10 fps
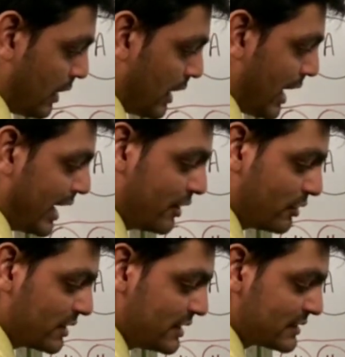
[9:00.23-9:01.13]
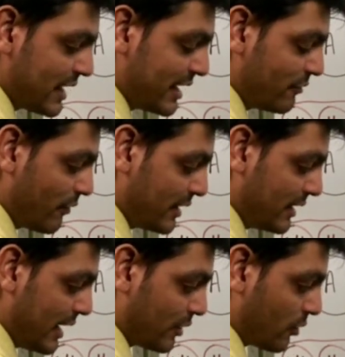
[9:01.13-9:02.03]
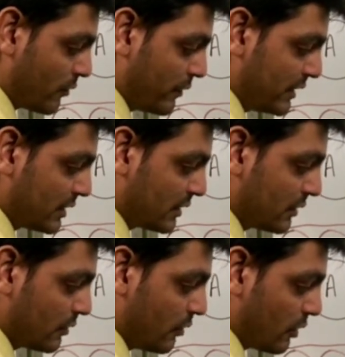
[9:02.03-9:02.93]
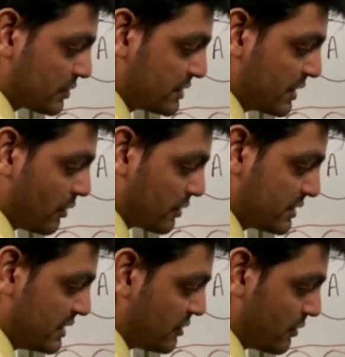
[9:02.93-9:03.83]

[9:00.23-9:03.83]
hydrogen is sharing 1 electron with oxygen. Oxygen is